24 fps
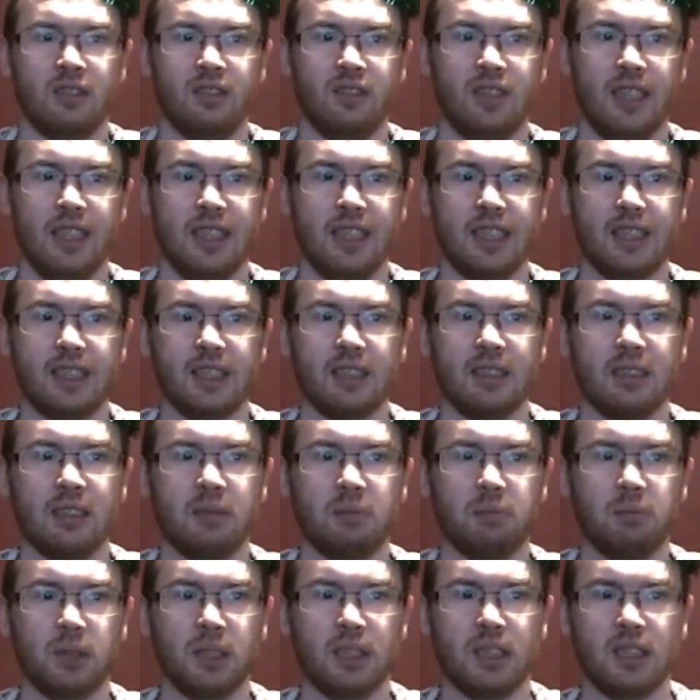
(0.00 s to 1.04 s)
Biggs
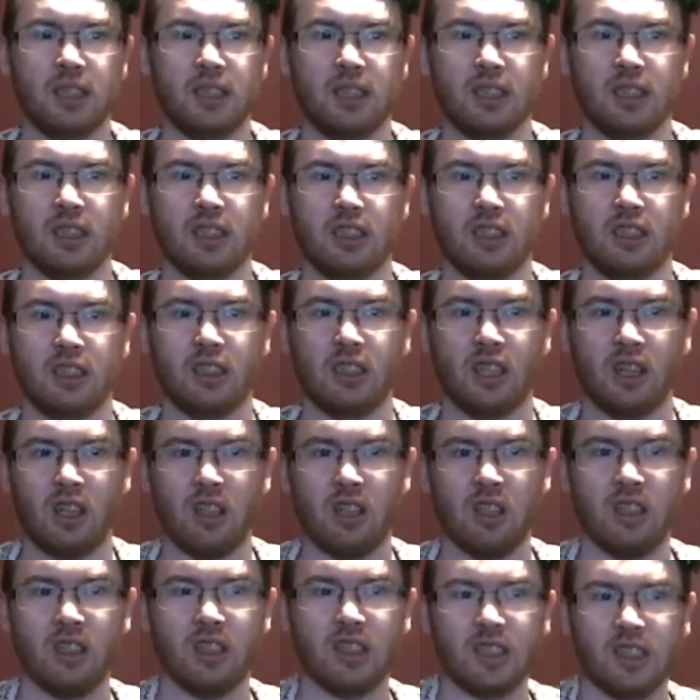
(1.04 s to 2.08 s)
and Blitzer and
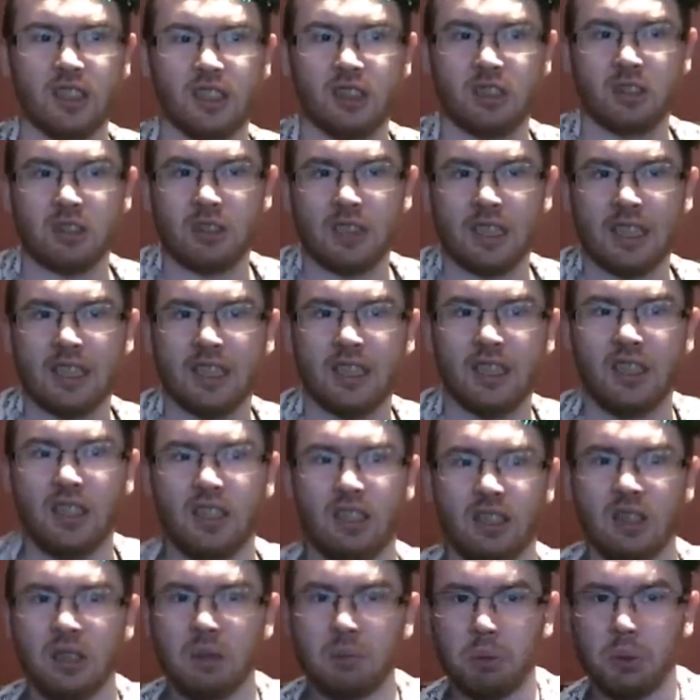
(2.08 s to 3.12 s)
all his reindeer